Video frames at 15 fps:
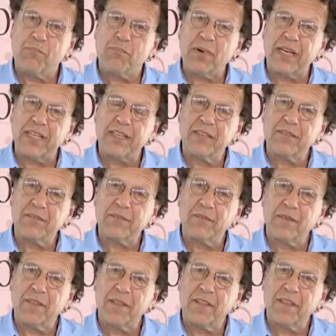But
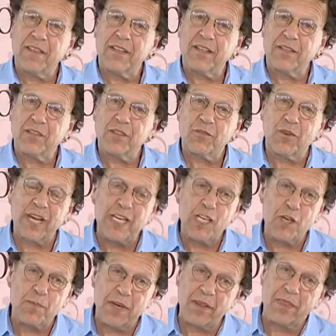
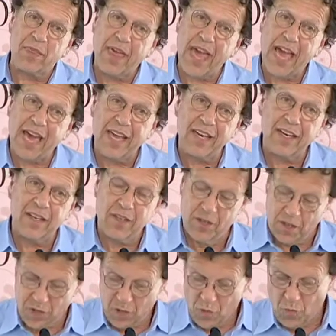writing about that
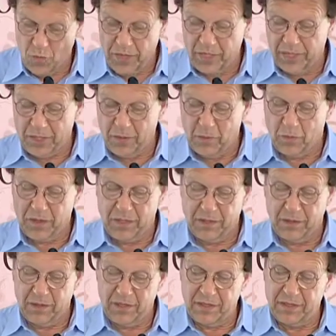really wouldn't
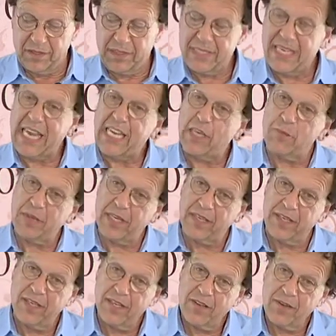take
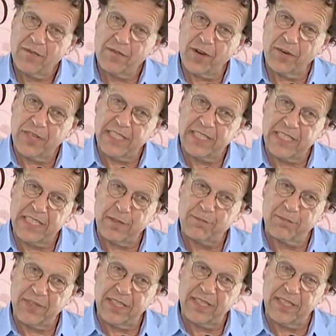me very deep
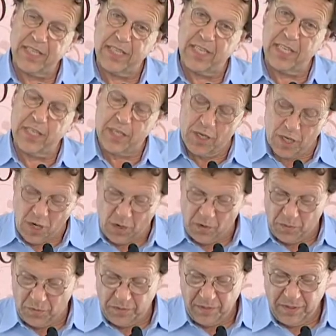into the
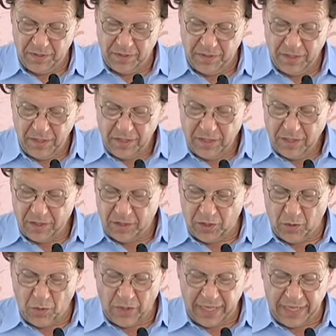unknown.
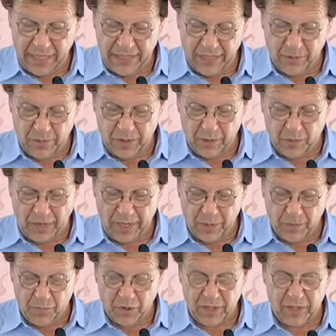So what I did was write a
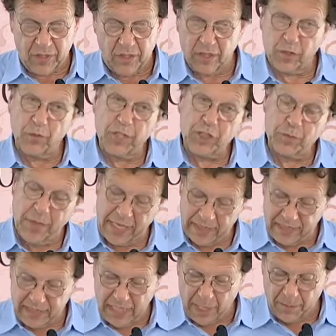book called The Rich
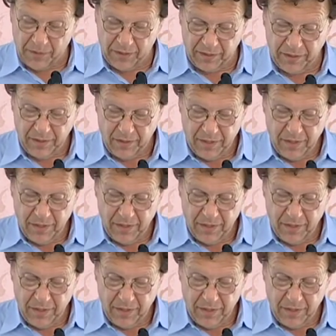Man's Table